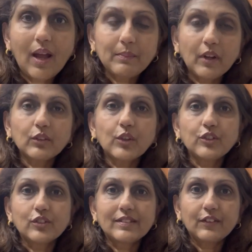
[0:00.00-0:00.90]
I'm not going
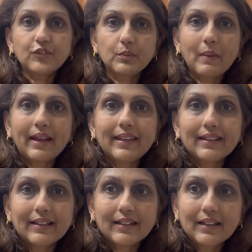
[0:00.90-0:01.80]
to sift
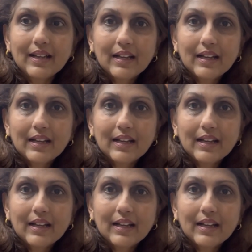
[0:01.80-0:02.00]
my